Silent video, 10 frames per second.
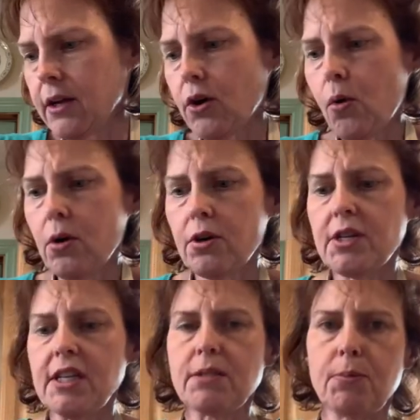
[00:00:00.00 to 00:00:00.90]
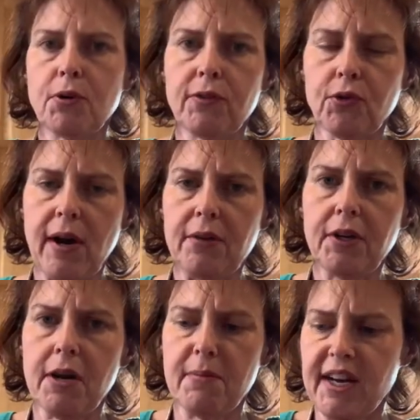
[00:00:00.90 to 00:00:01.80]
a 1/4 teaspoon of ground
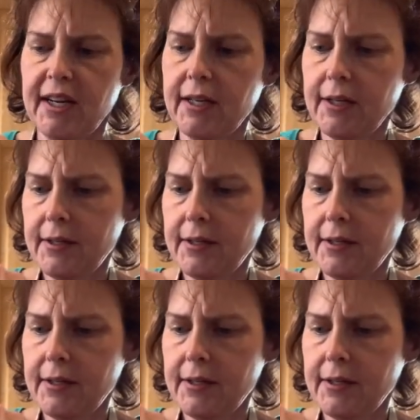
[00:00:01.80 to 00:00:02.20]
nutmeg.